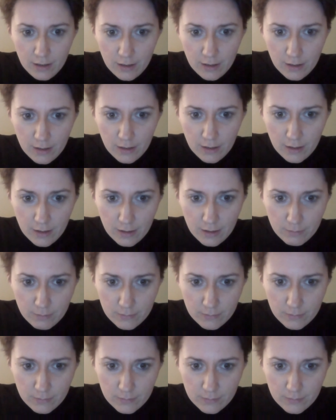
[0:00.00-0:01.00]
Um,
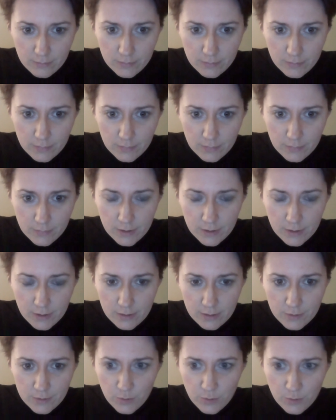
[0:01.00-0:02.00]

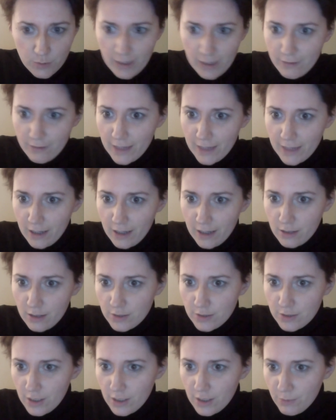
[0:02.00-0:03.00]
just waiting for that
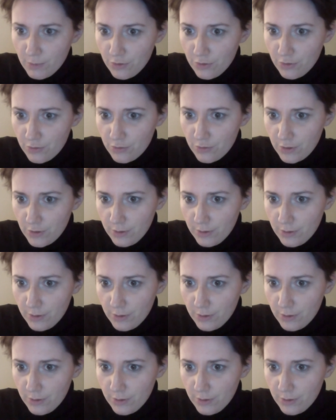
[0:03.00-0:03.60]
to come through.